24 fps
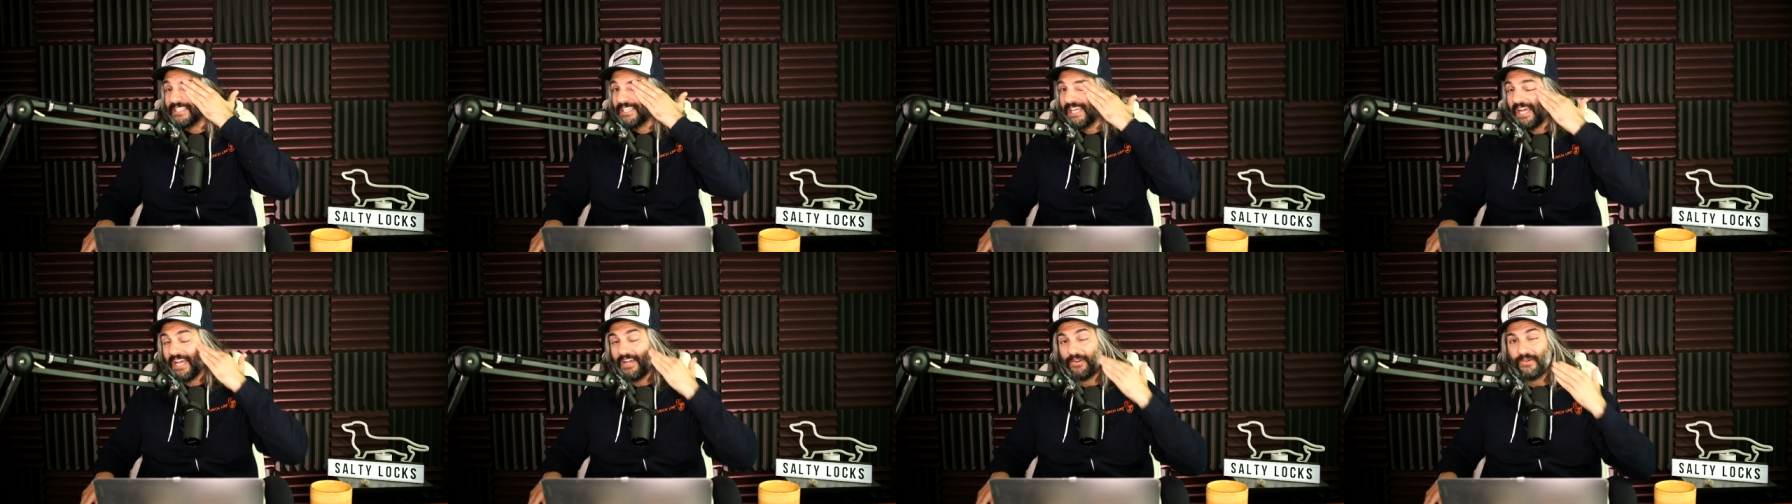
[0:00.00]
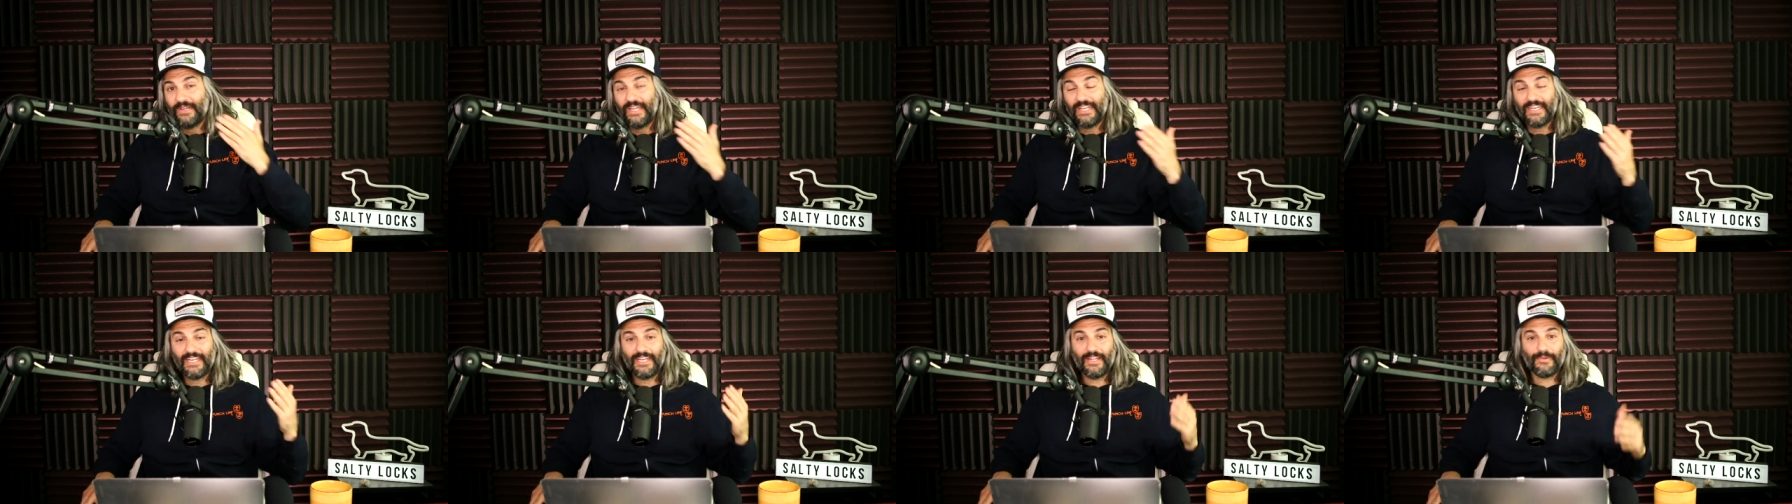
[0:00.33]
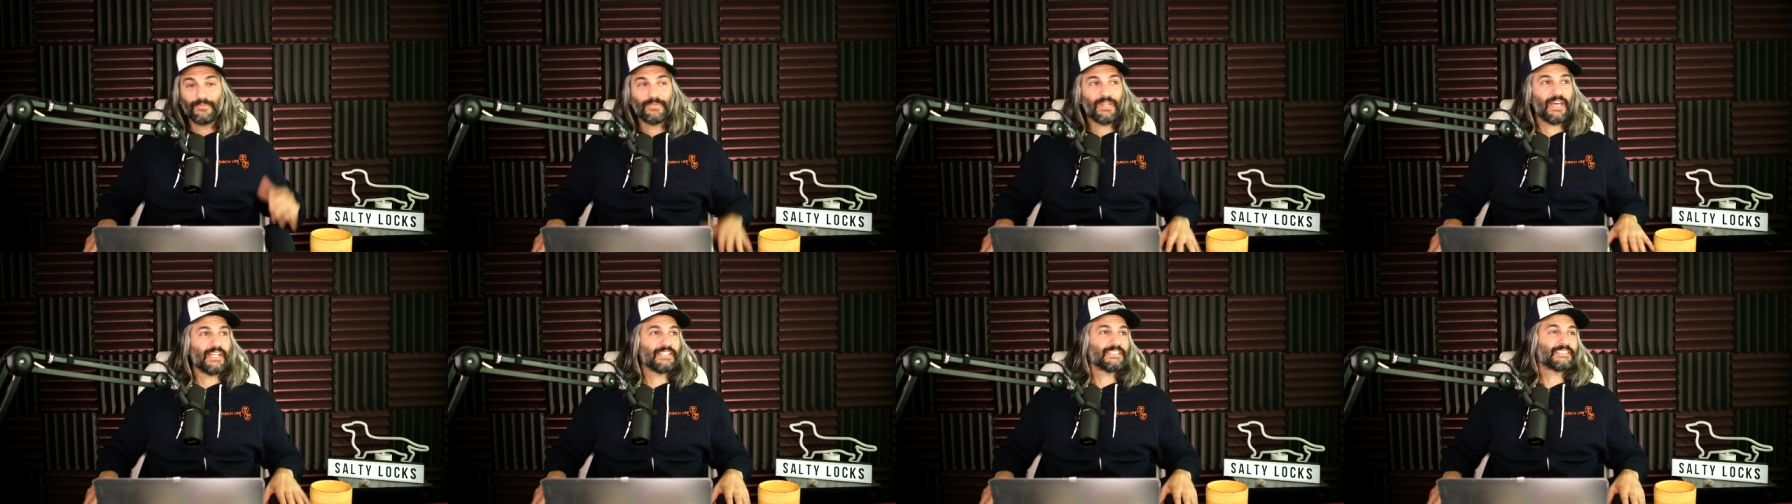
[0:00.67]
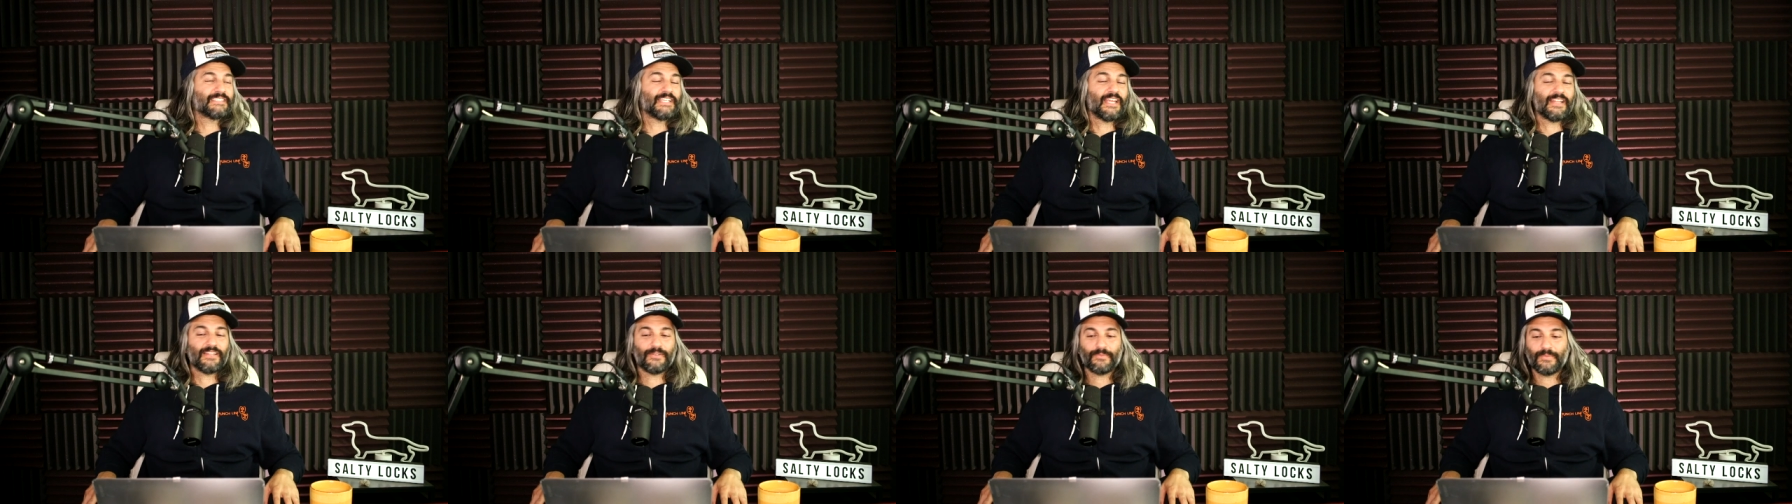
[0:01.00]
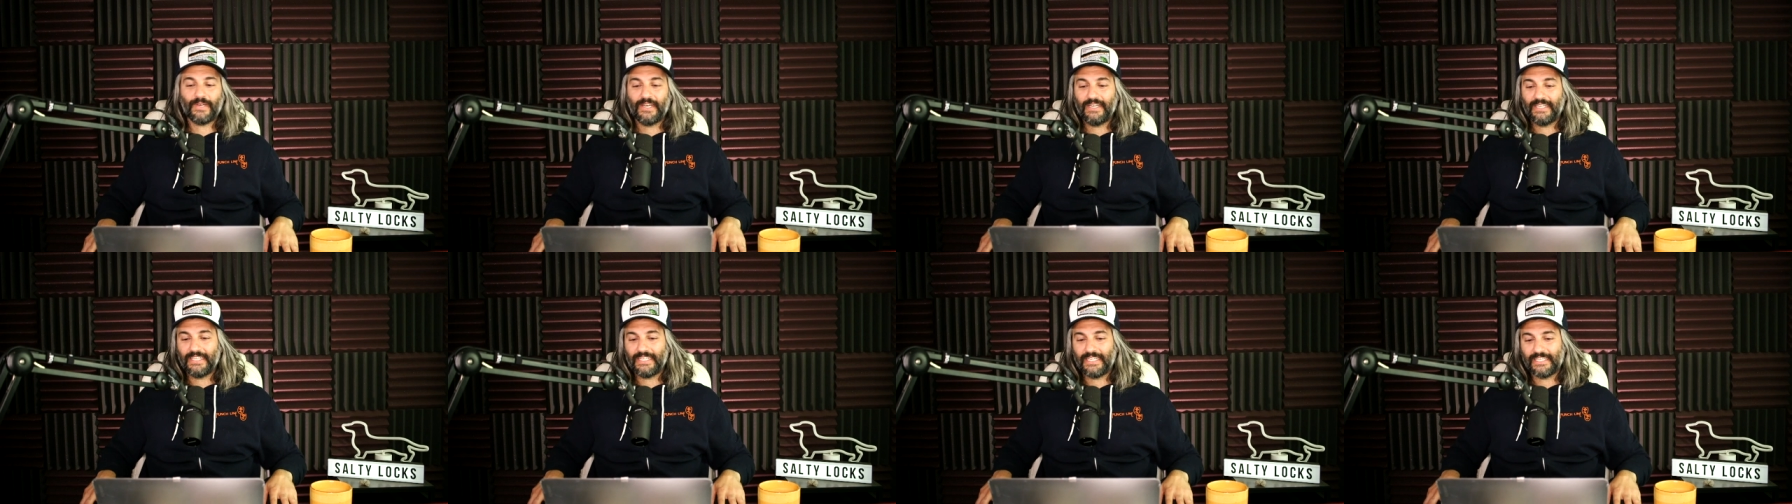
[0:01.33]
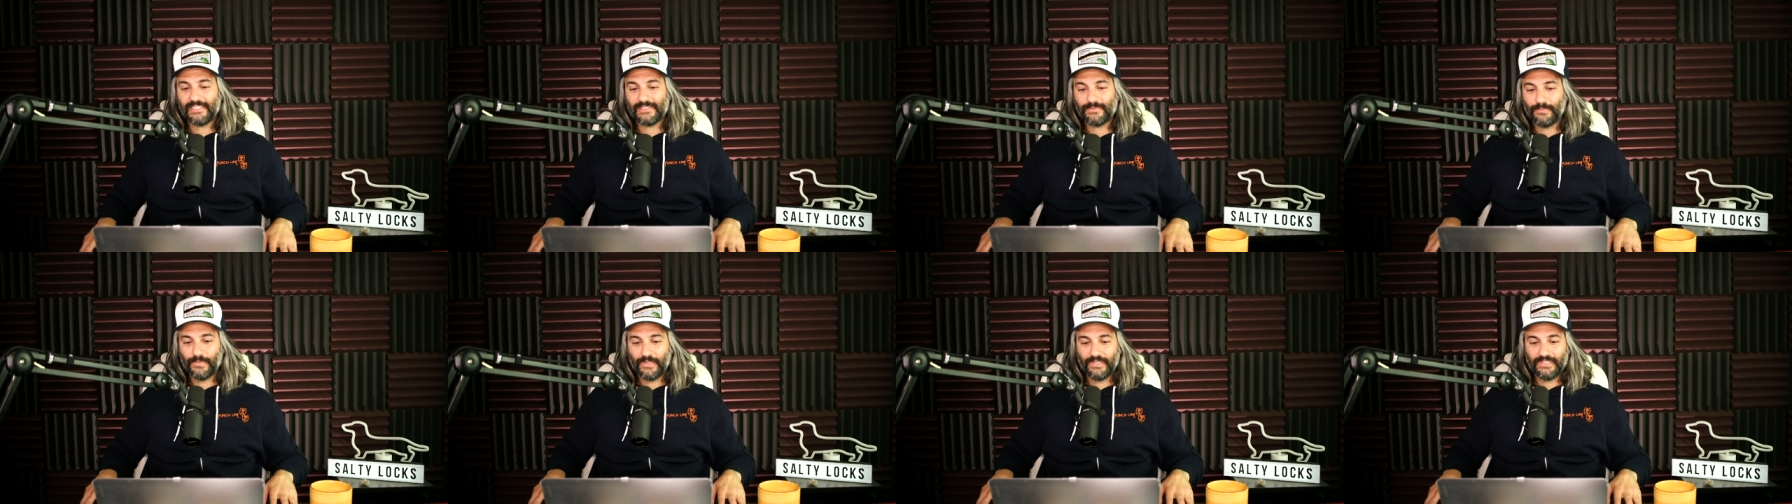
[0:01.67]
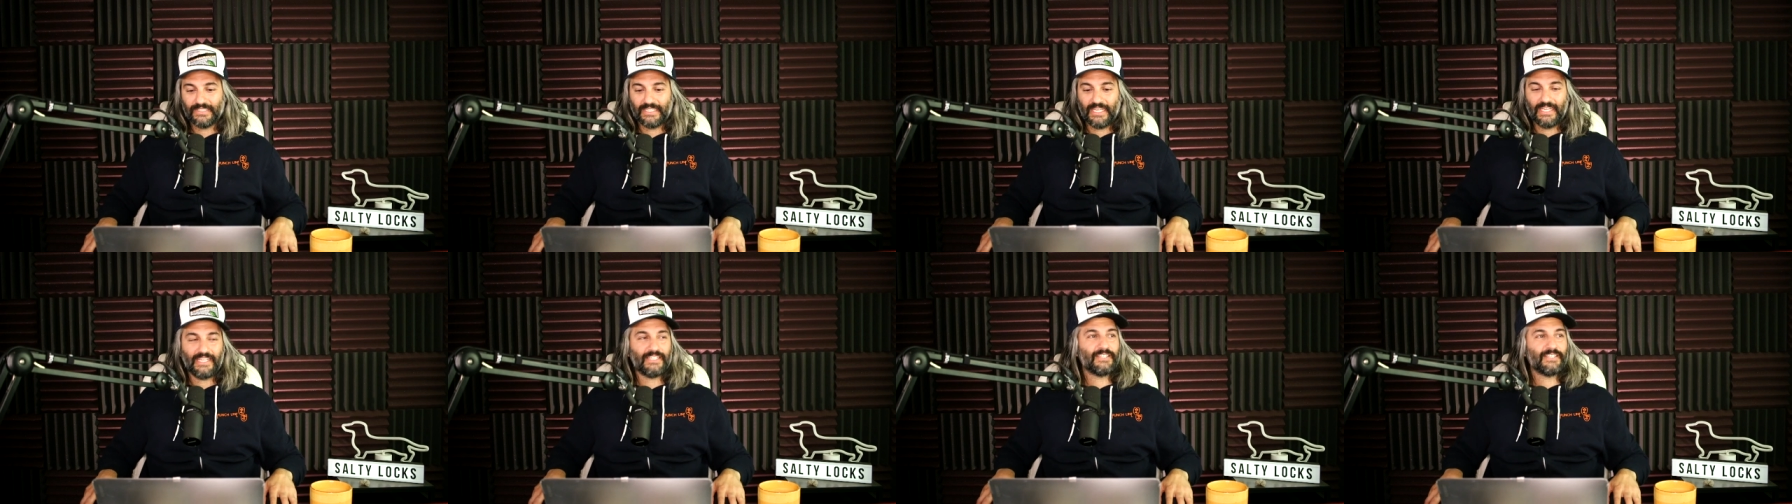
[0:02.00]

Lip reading: and we ended up not celebrating his birthday